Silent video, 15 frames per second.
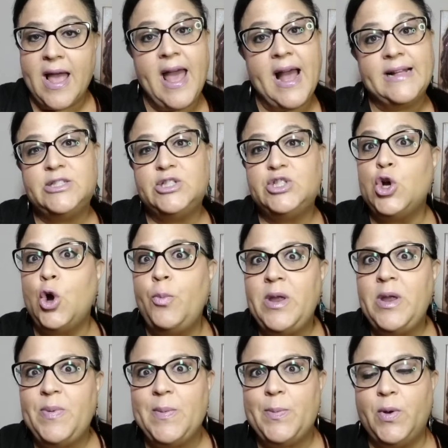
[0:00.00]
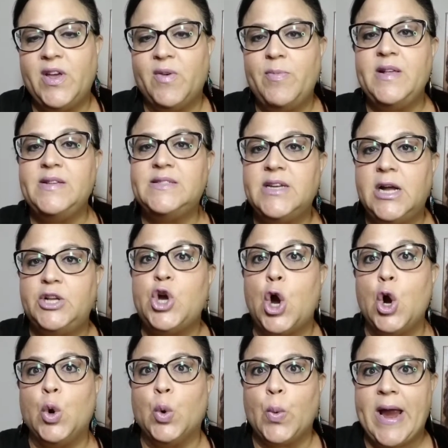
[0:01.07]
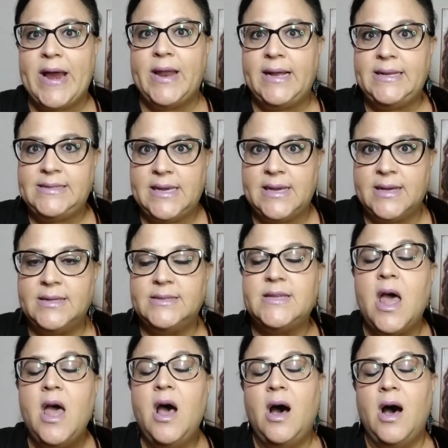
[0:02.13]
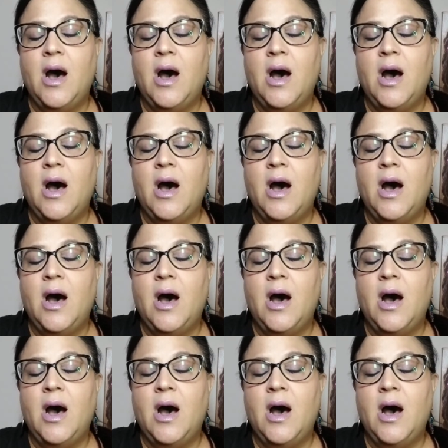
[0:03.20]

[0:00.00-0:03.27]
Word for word: I had so many people give me such great ideas.